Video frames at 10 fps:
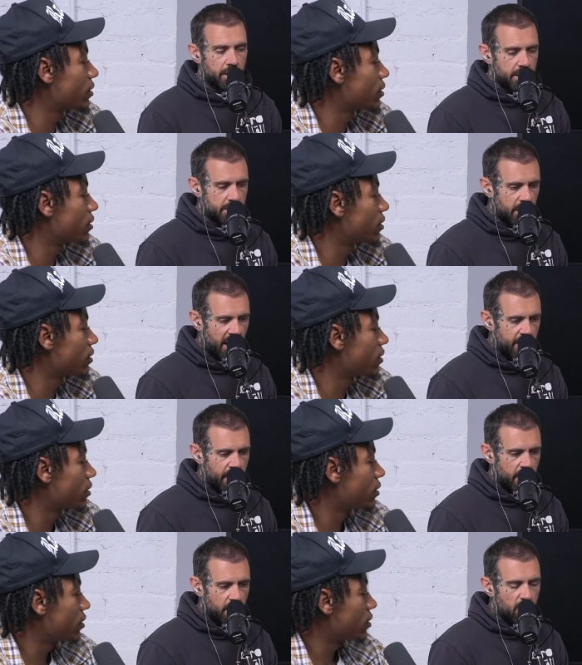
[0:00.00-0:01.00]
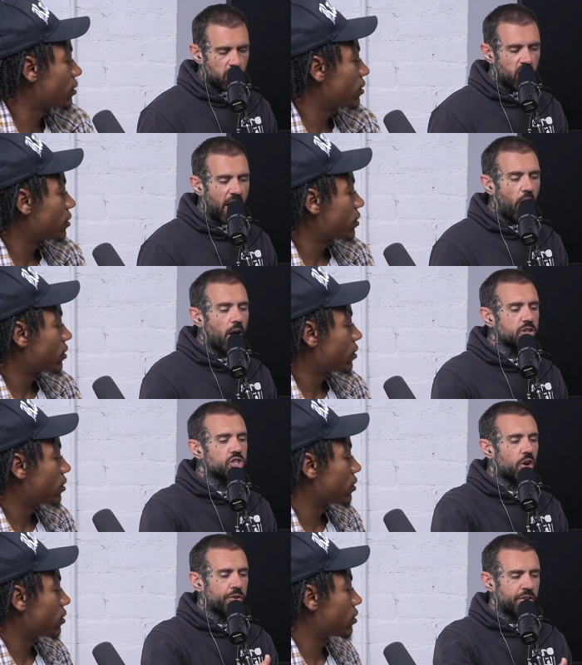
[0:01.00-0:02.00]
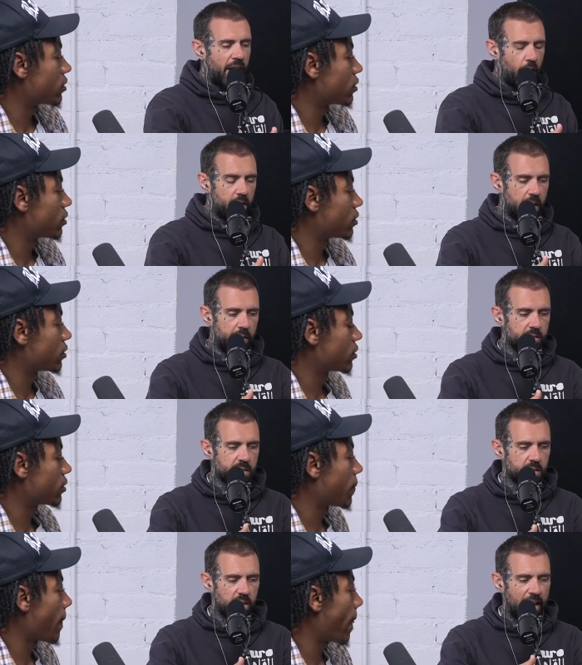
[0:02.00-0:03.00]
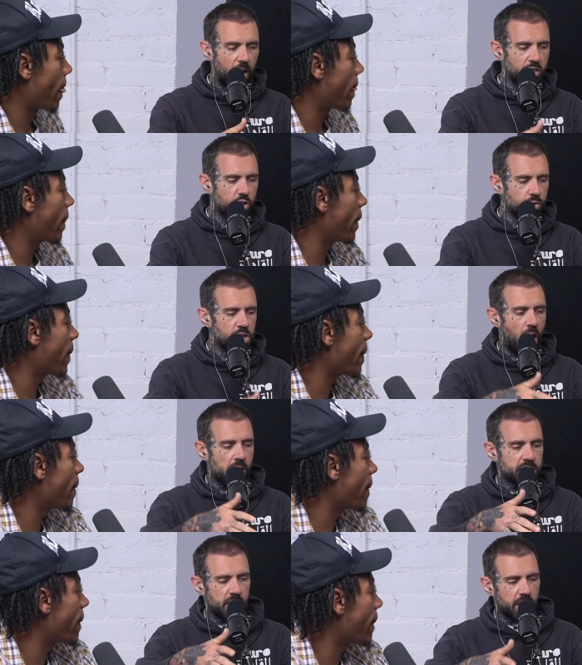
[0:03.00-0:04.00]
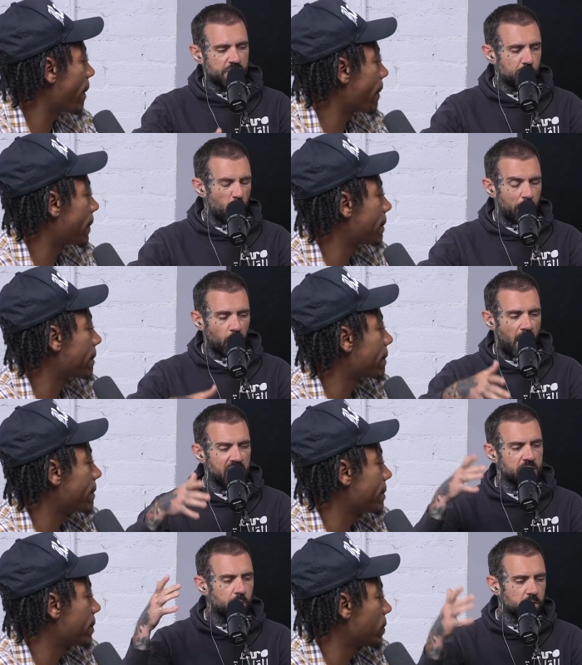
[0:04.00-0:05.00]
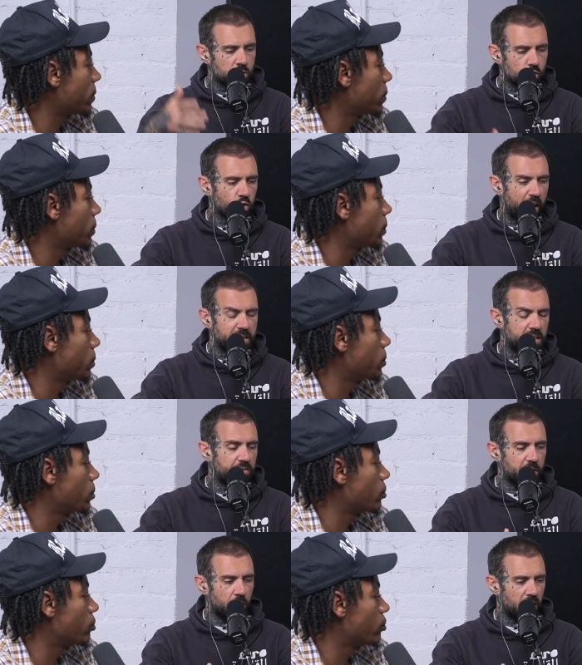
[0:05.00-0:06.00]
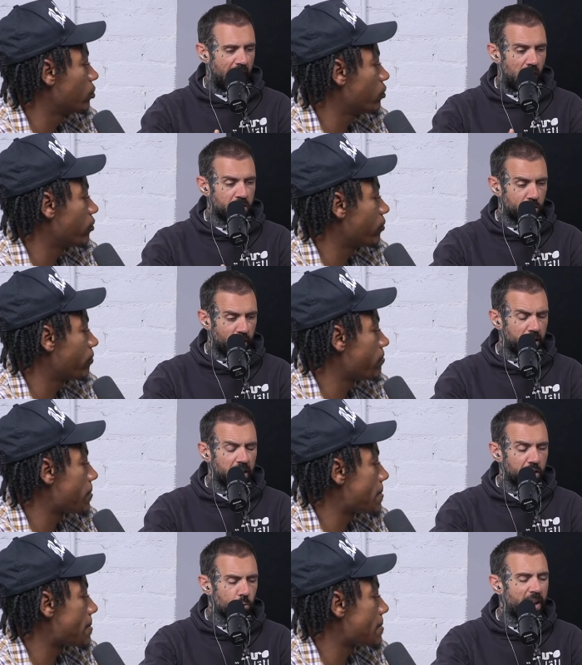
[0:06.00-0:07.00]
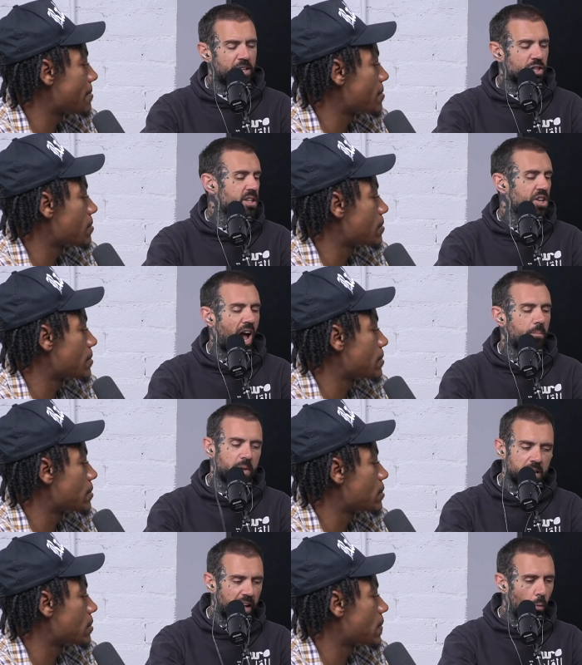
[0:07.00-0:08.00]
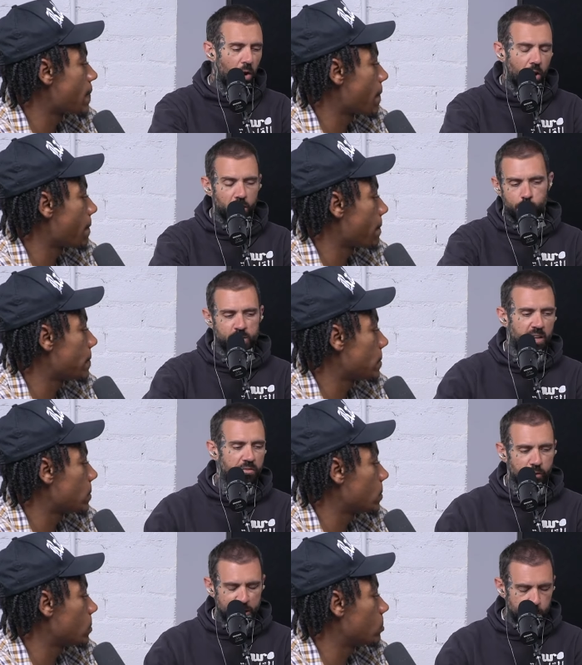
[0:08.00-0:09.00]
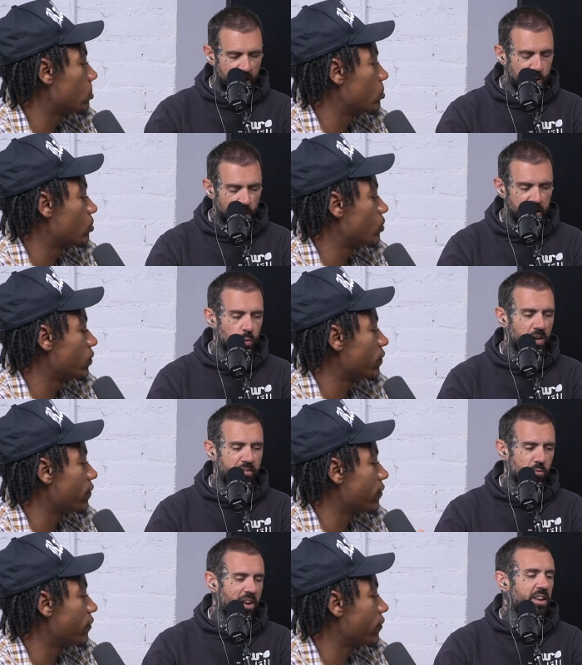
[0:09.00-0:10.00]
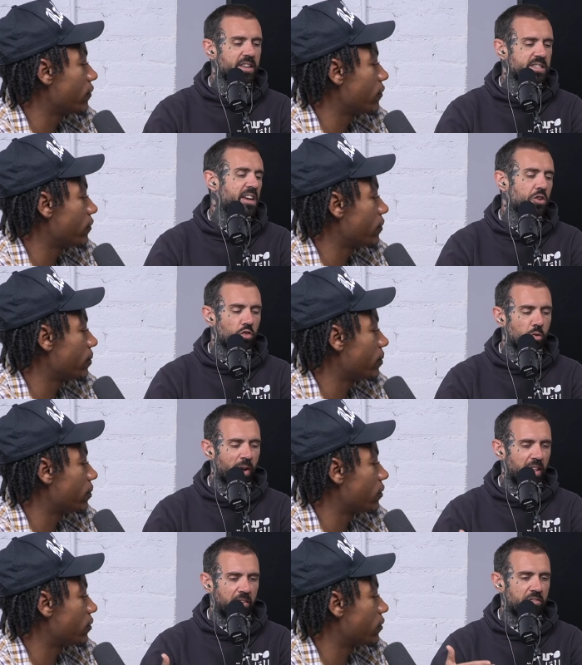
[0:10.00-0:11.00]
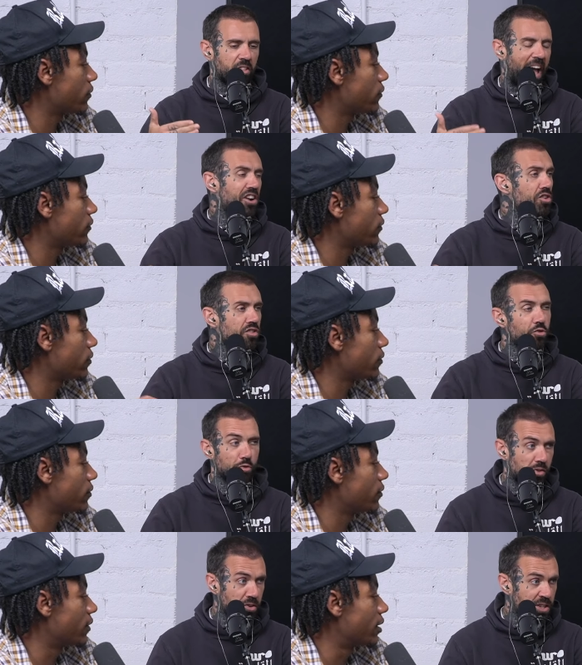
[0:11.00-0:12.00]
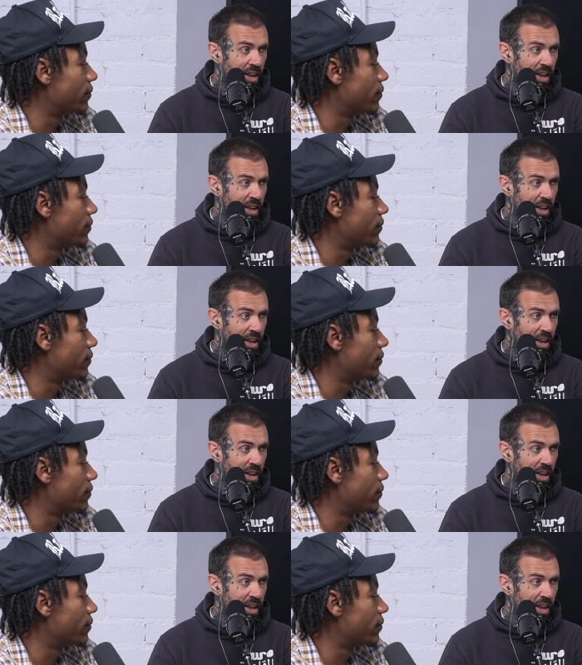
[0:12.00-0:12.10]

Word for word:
Speaker 1: is that there are certain narratives that are too toxic, too implausible, too crazy for you to allow in your Reddit. Like your Reddit just cannot be like 100% free speech because what if your Reddit gets taken over by like flat earth truthers?